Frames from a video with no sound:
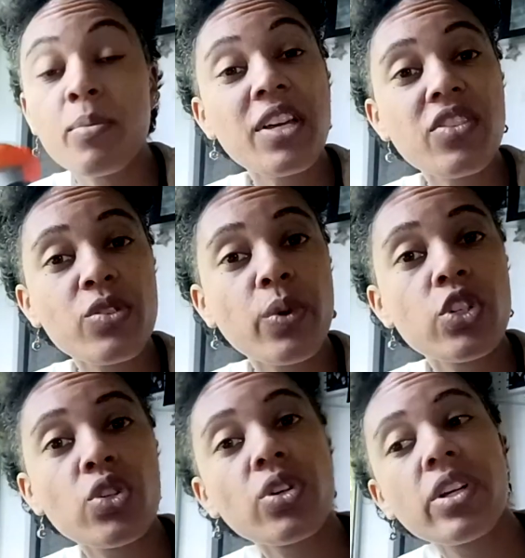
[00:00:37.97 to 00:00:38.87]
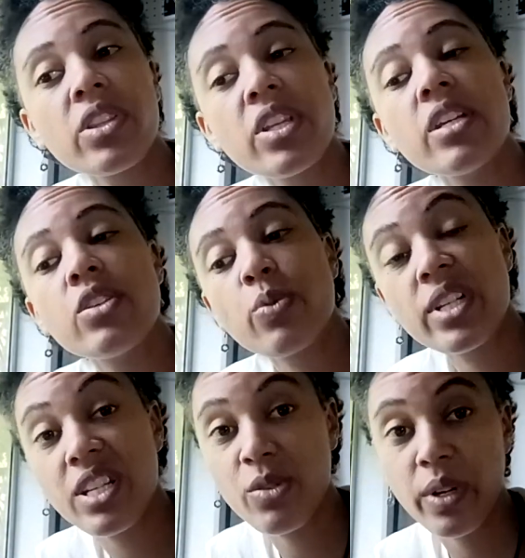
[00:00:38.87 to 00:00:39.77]
made this one during the
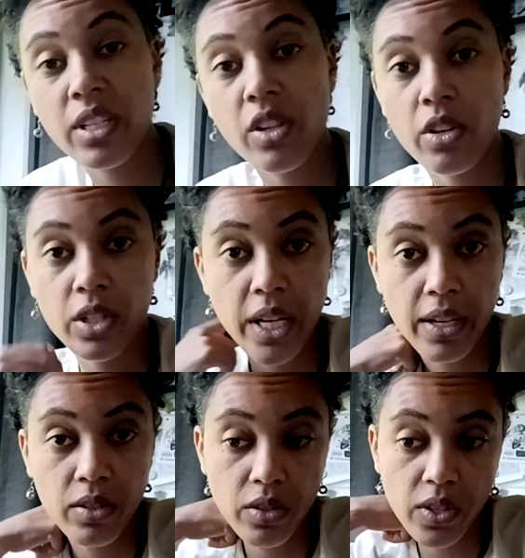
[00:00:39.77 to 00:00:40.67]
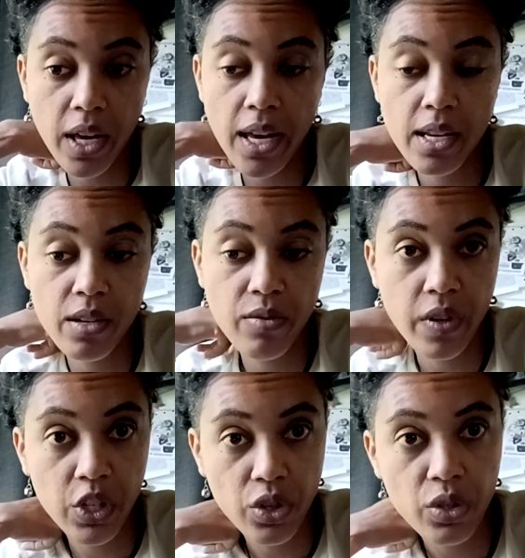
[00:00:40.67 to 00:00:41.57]
2020 lockdowns, and it
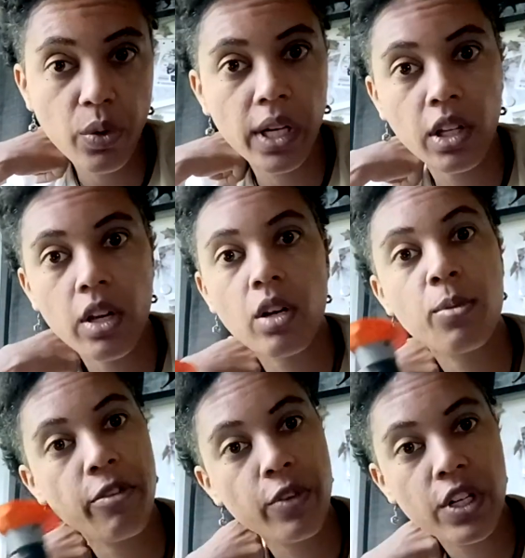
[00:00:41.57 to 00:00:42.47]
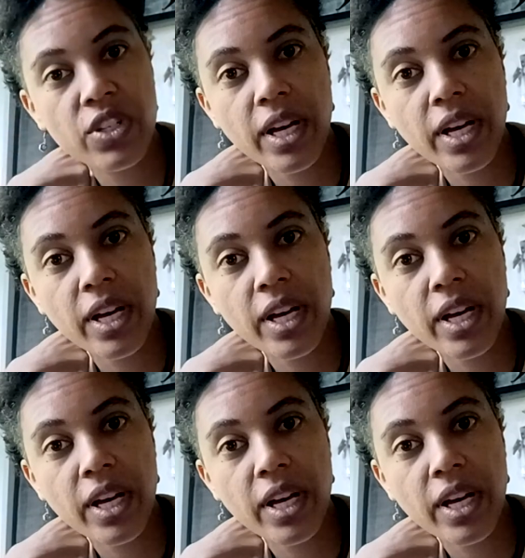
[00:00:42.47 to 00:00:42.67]
features quite a lot on my first